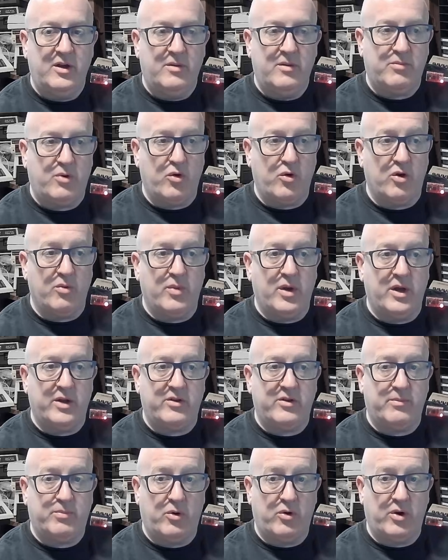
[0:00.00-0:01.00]
programmer
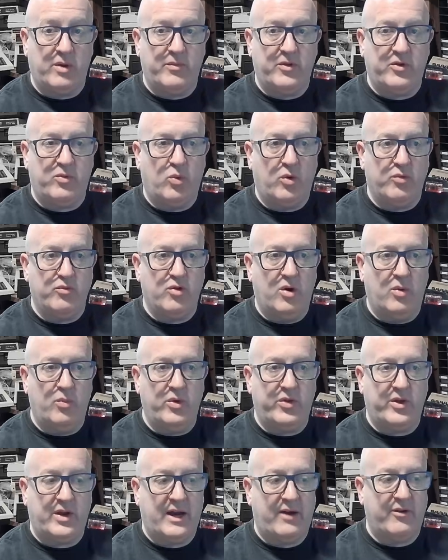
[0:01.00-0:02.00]
to program this OneROM
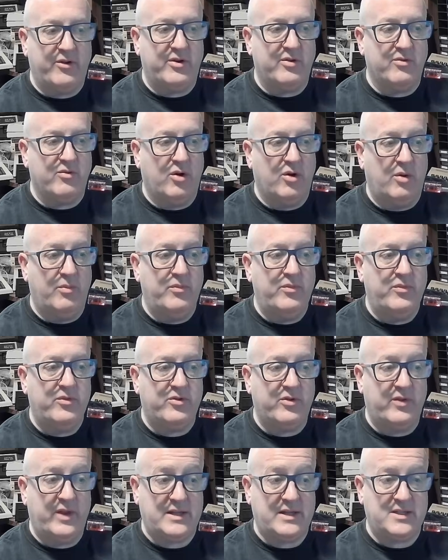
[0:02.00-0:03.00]
with a character ROM.
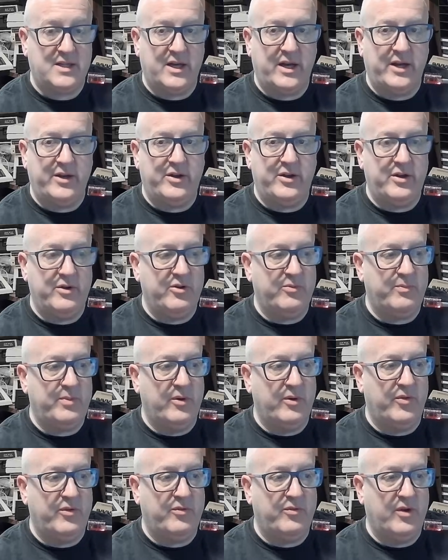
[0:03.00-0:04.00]
So the next thing I need to do is
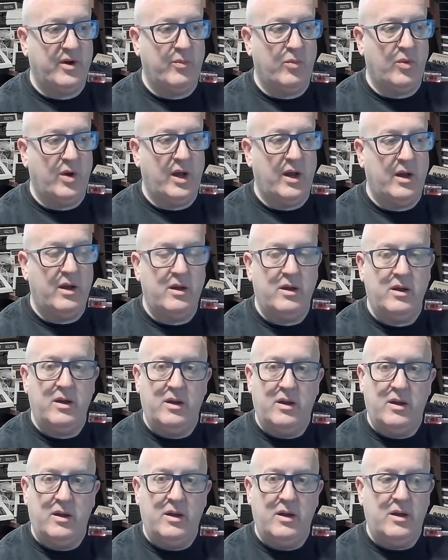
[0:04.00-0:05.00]
build the firmware.
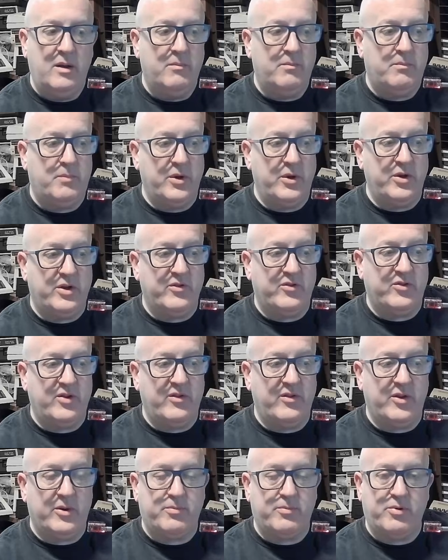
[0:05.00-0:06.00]
but you can
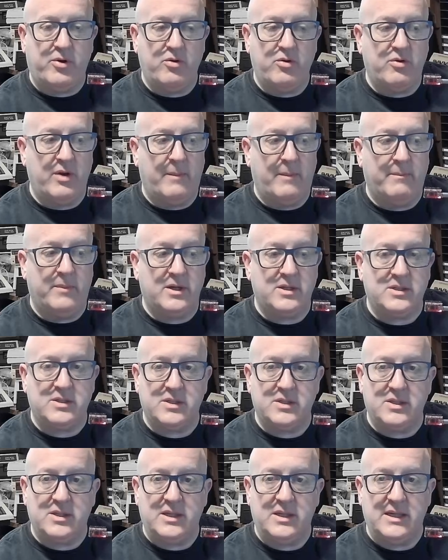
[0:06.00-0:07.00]
see that the program
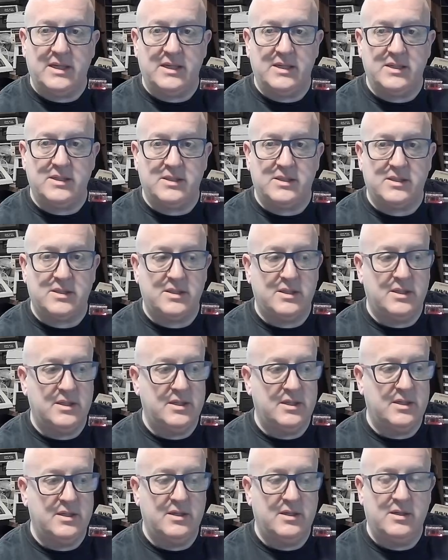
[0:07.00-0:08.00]
button is
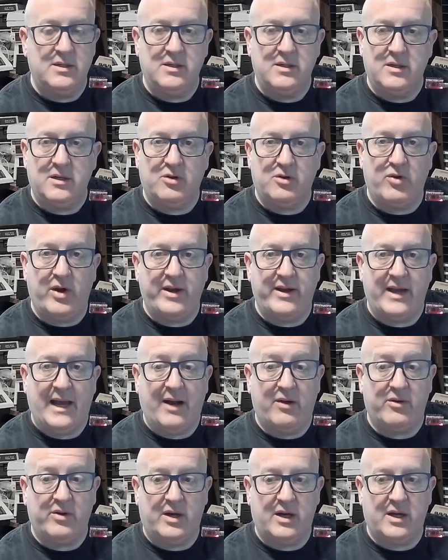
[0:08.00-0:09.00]
grayed
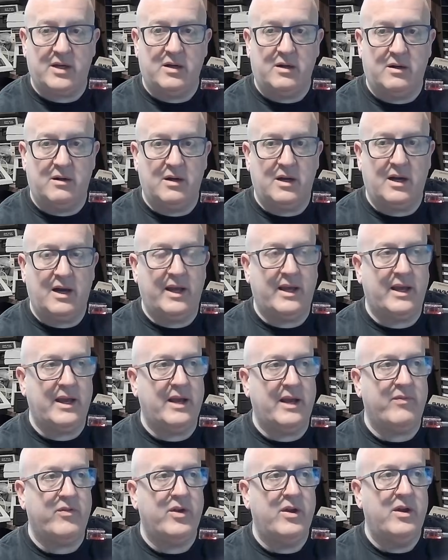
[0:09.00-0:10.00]
out. I can't click
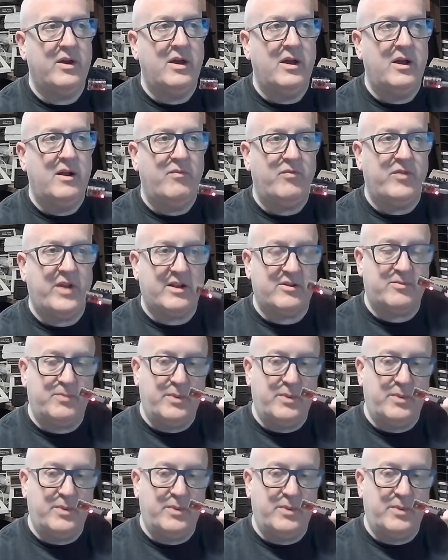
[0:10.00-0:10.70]
it. That's